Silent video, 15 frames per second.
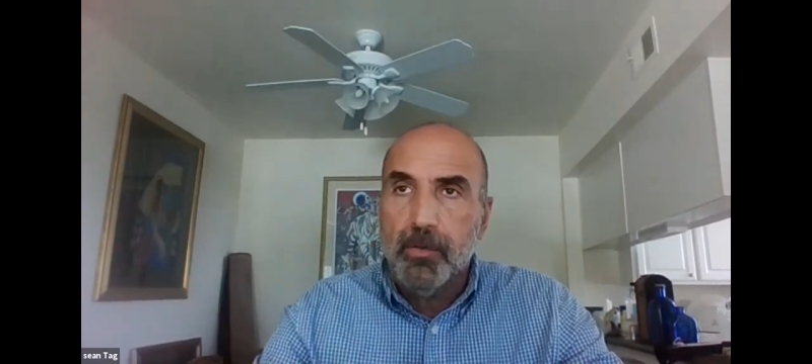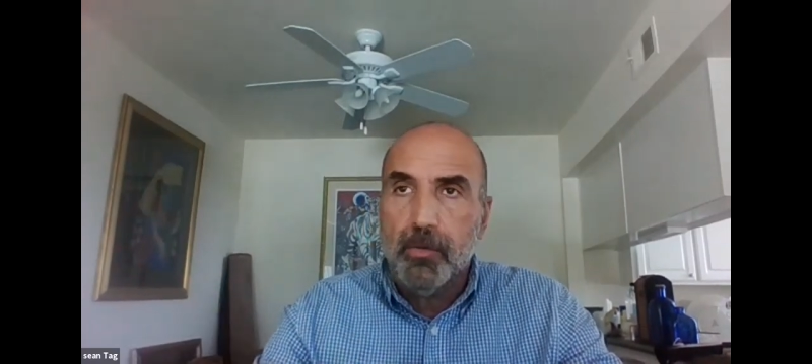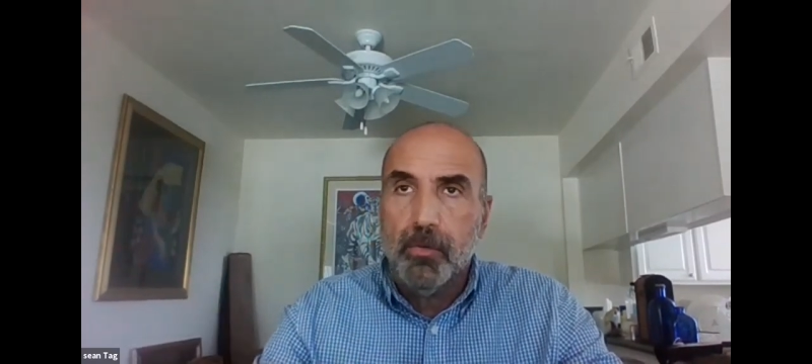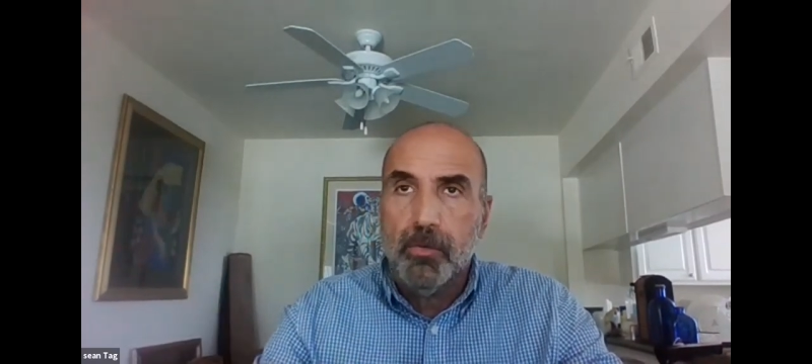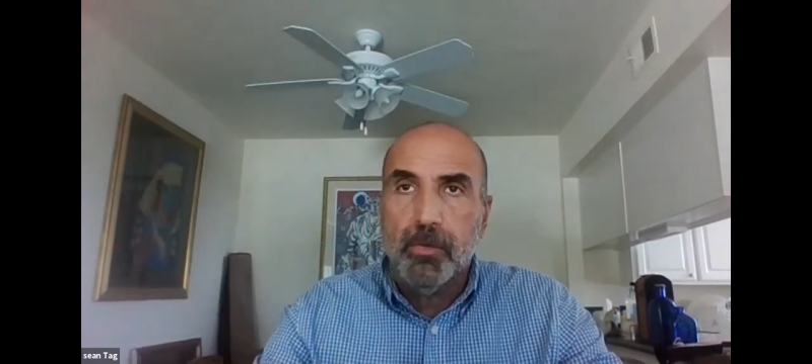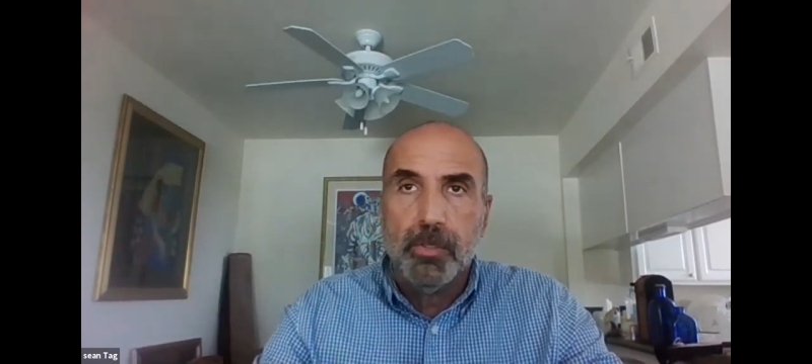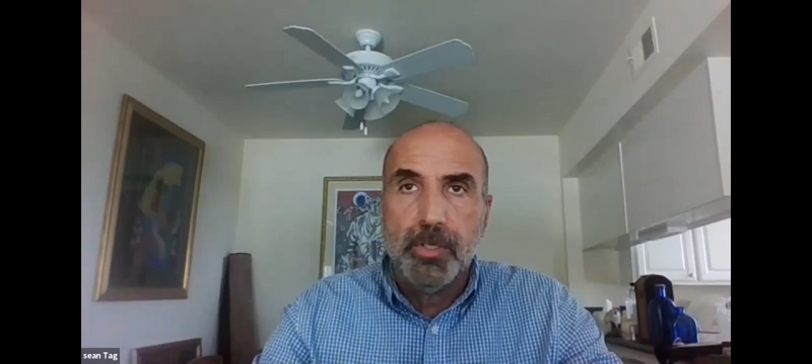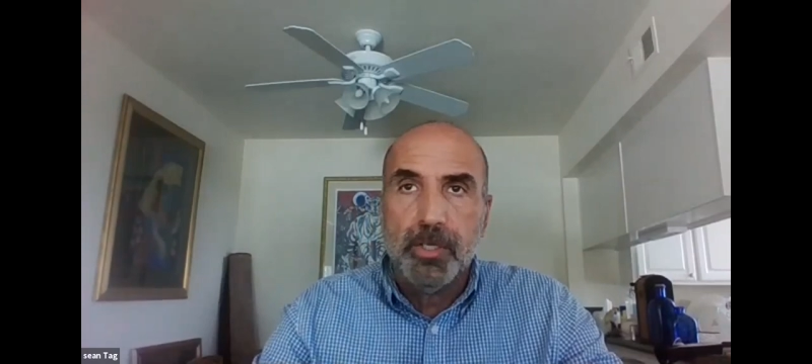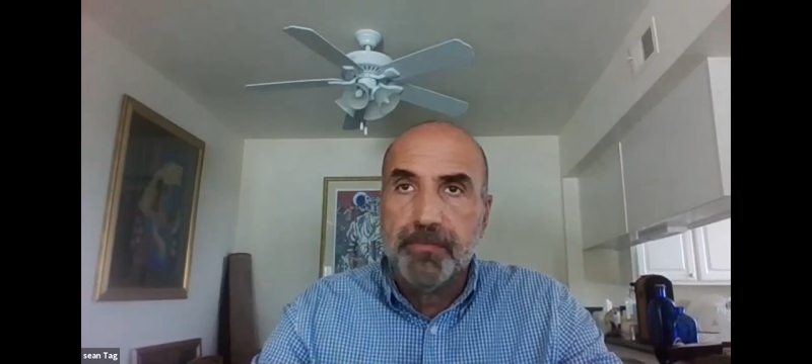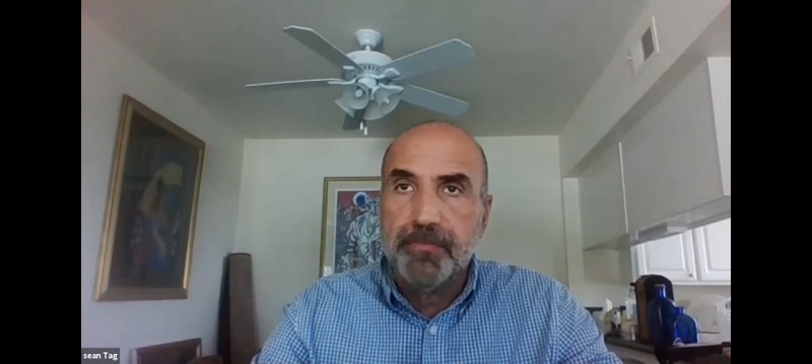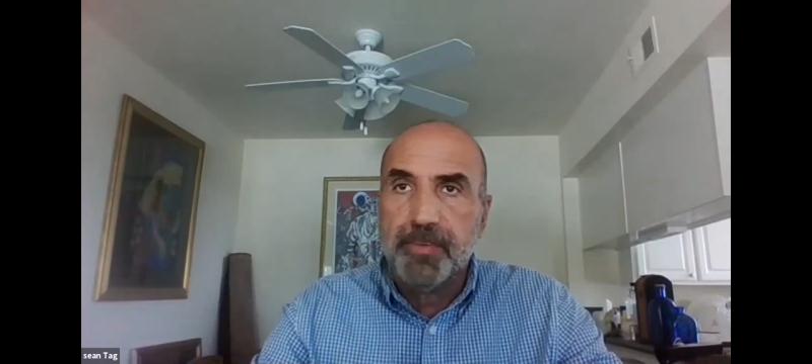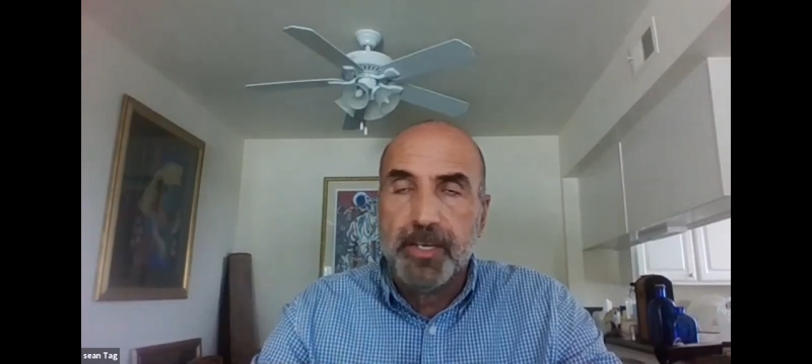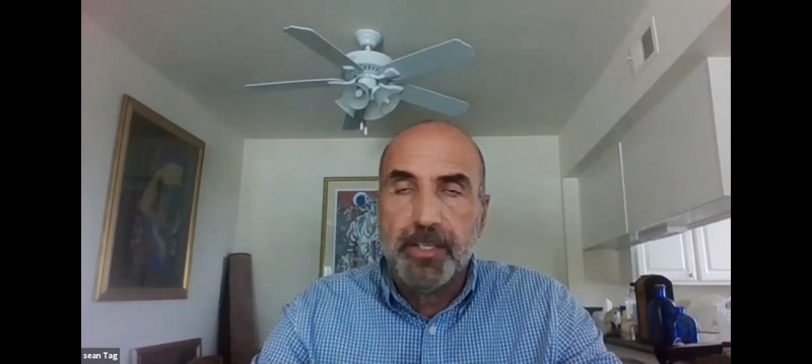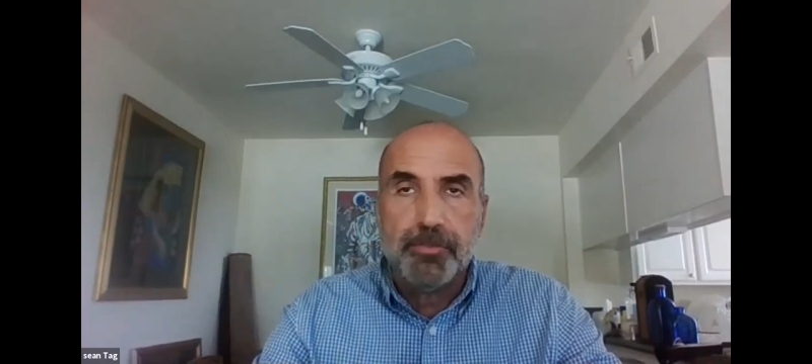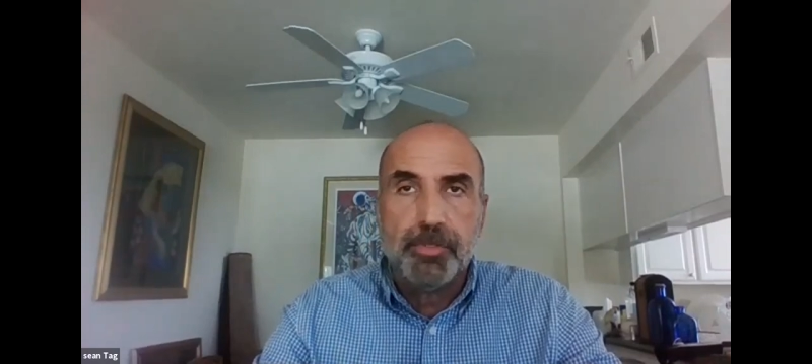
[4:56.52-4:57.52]
or
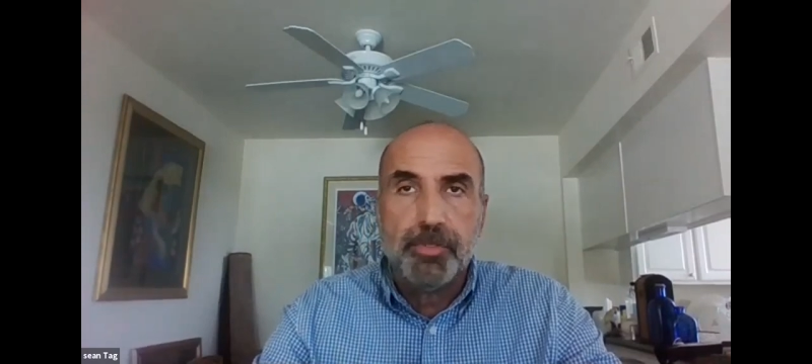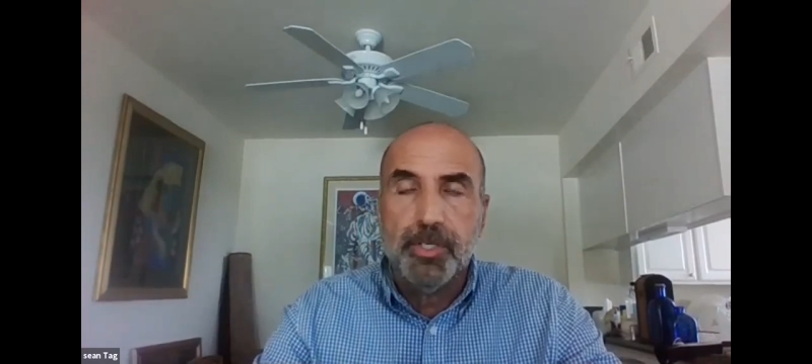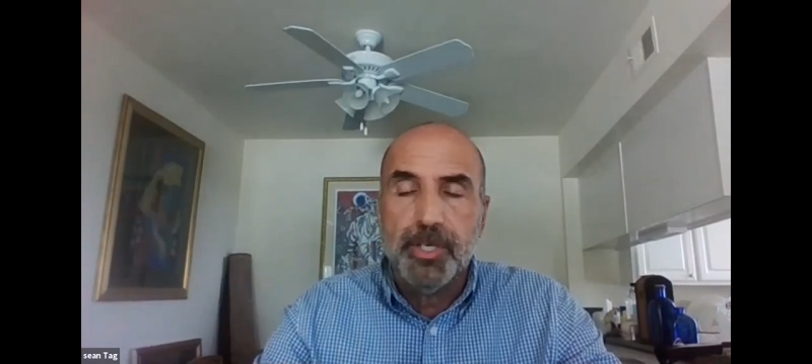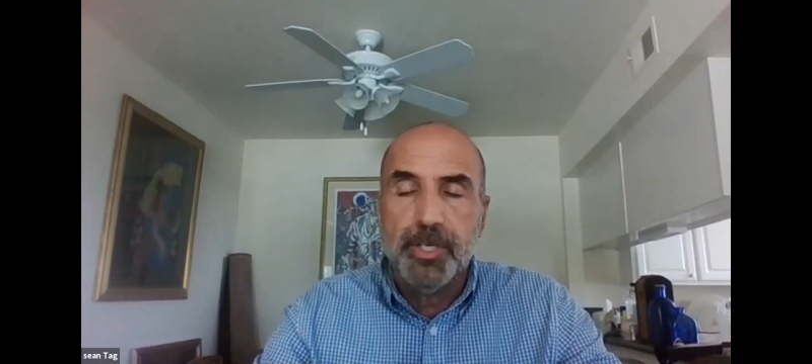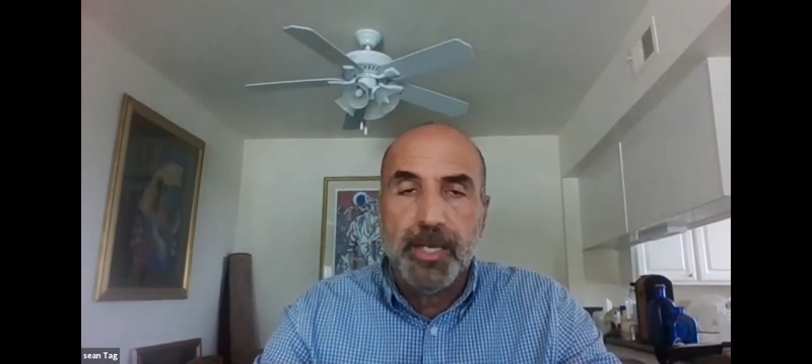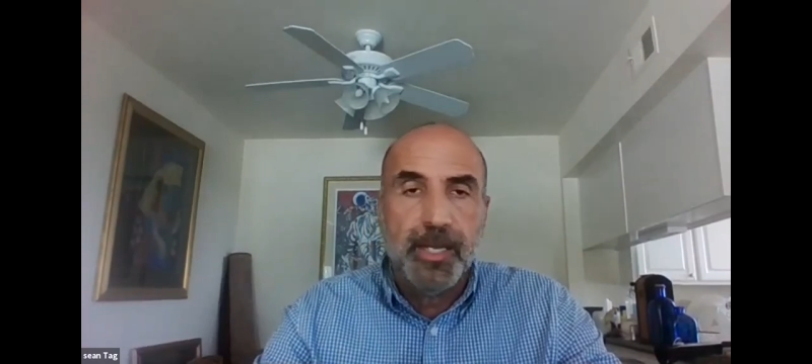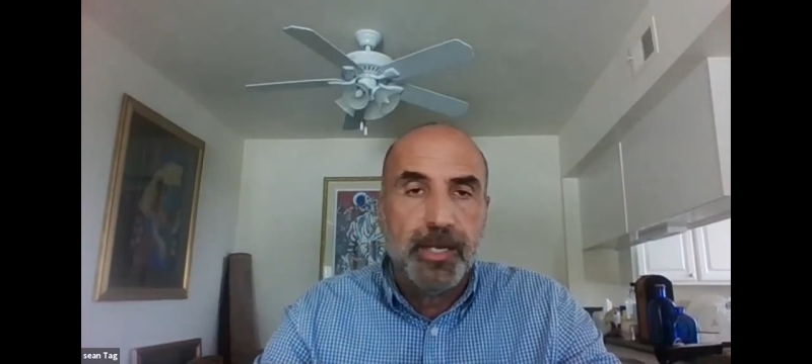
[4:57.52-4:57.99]
if an attorney